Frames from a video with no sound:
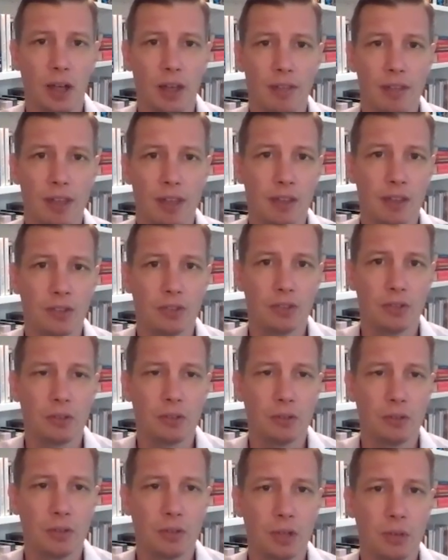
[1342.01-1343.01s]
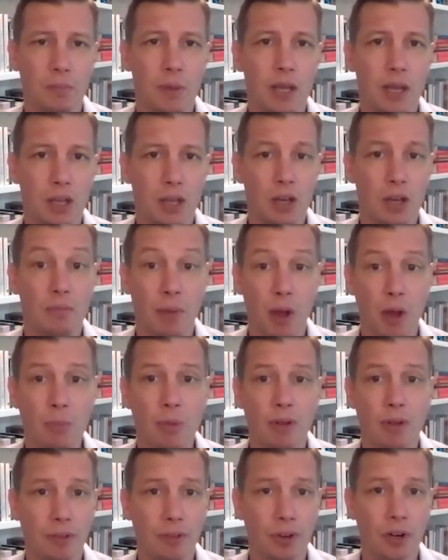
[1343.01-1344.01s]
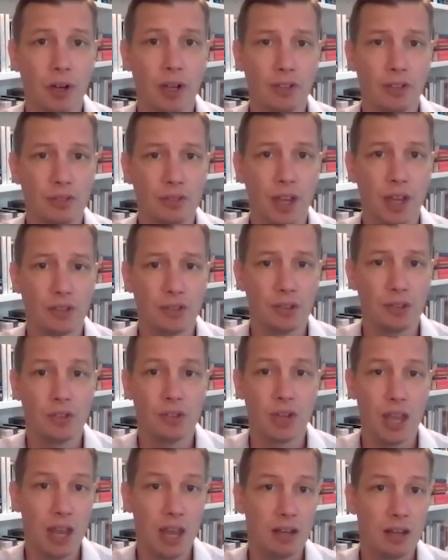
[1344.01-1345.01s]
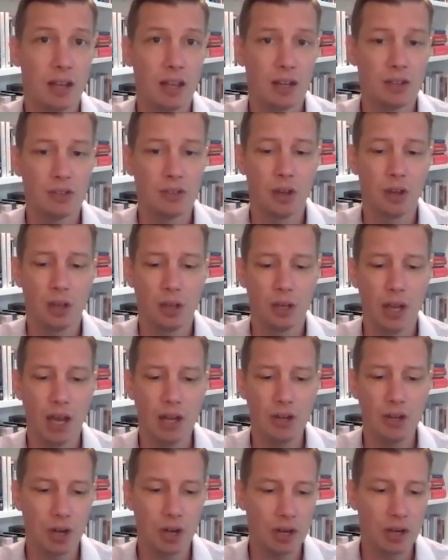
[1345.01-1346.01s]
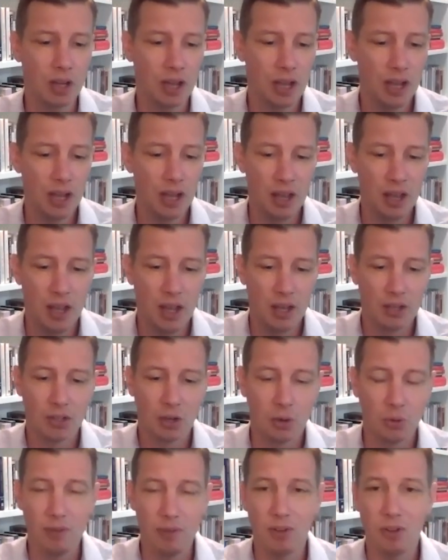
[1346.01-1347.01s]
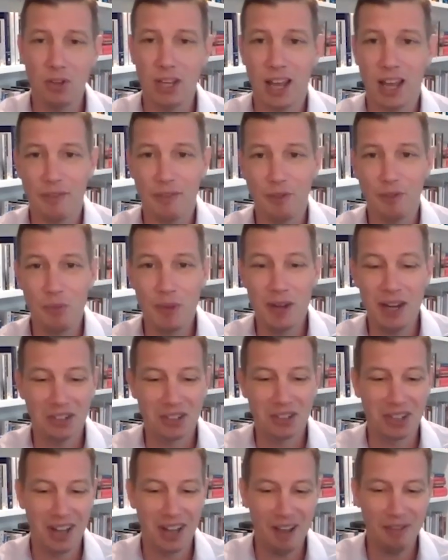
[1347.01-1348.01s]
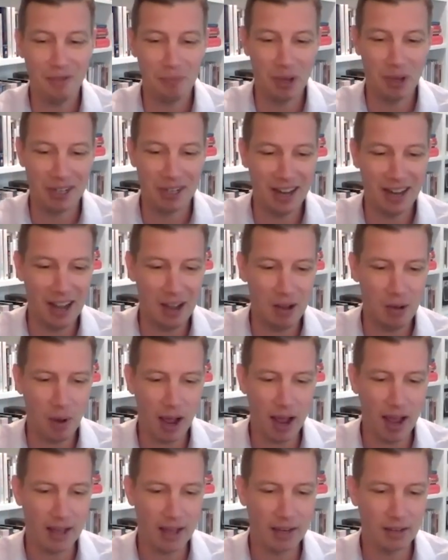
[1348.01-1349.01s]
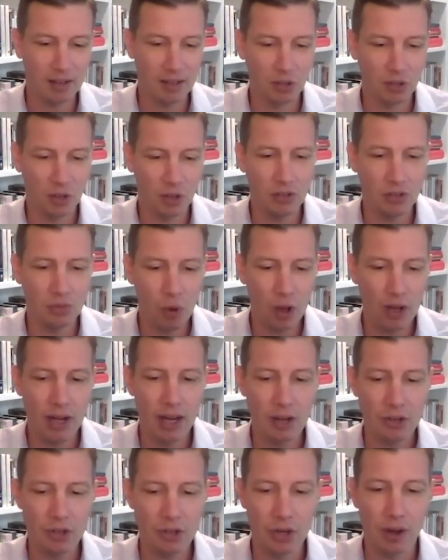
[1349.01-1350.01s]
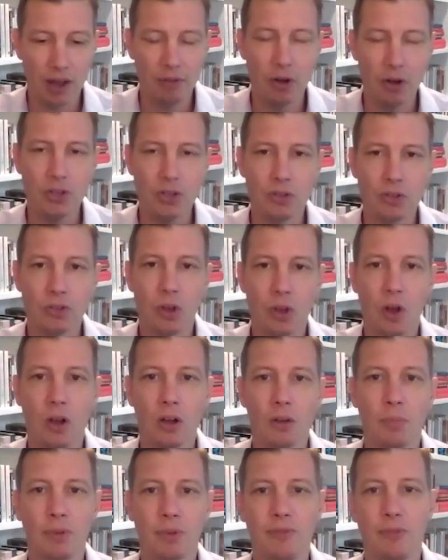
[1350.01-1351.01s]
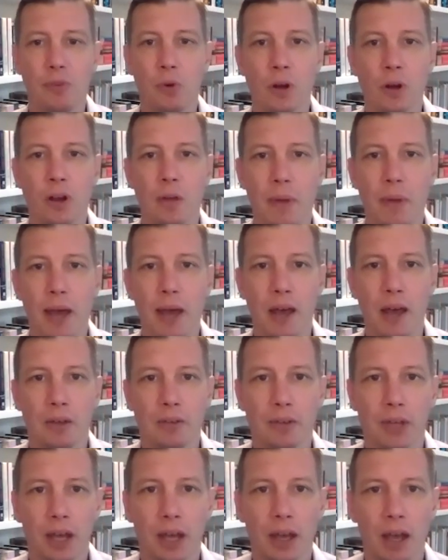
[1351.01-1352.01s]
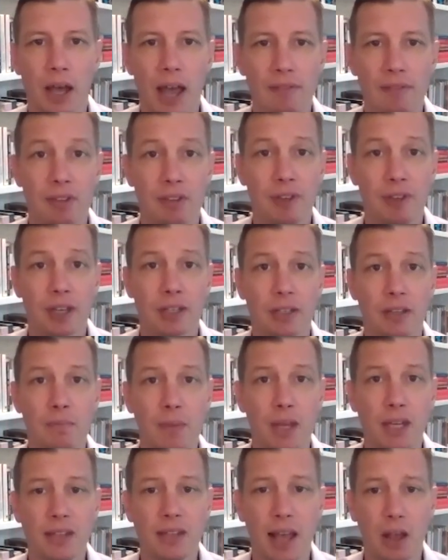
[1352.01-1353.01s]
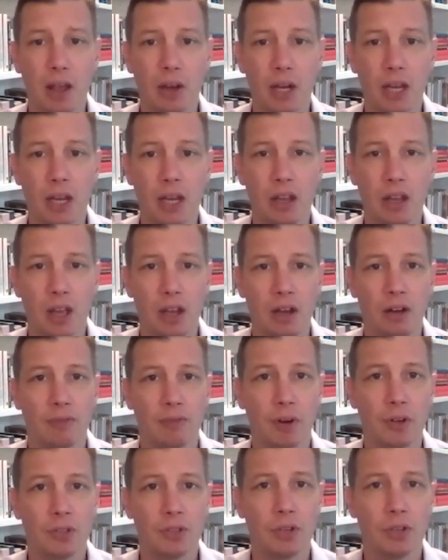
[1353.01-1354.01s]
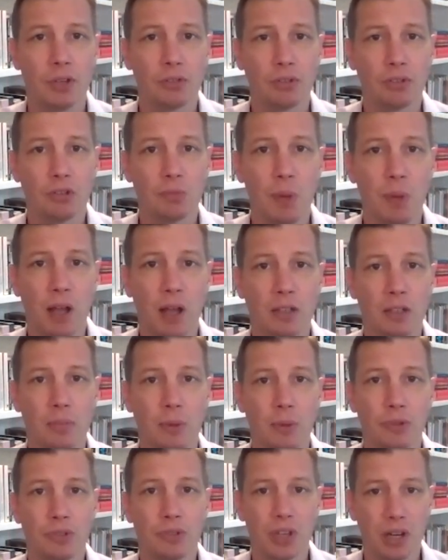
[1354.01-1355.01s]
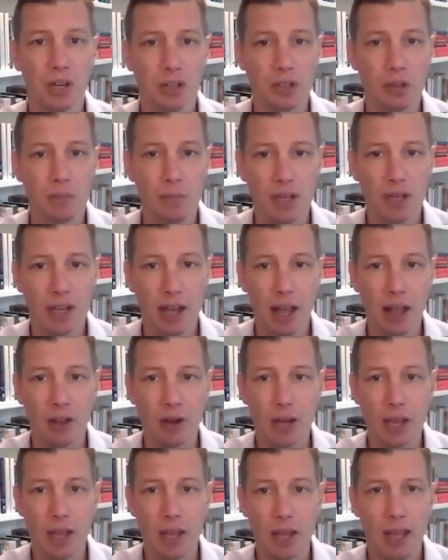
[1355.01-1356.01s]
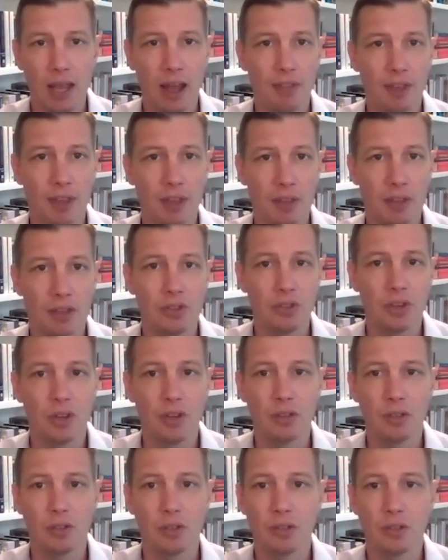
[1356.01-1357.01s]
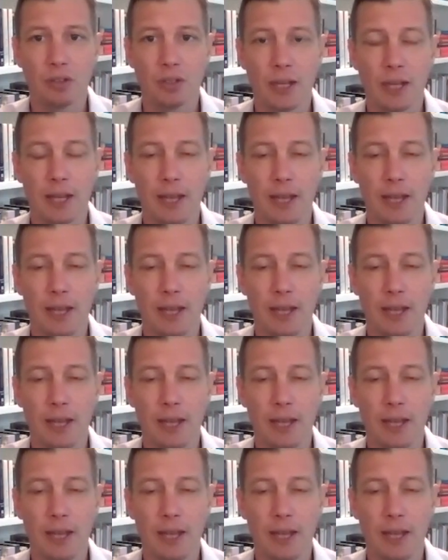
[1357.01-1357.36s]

think this could be a good moment for us as a state and as a nation. So we've only got a few minutes left, but there is one issue. I've heard you talk before about having a victim mentality versus a responsible citizen mentality. I think this is